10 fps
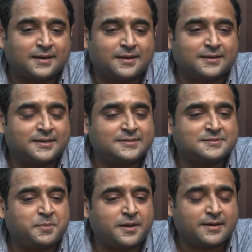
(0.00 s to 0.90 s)
uh,
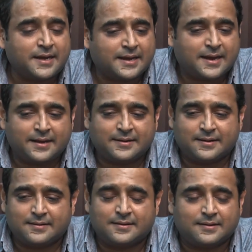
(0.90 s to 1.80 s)
he's been really kind,
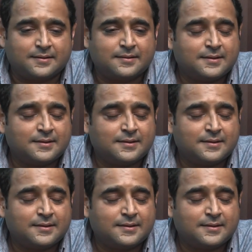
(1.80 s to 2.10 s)
and uh,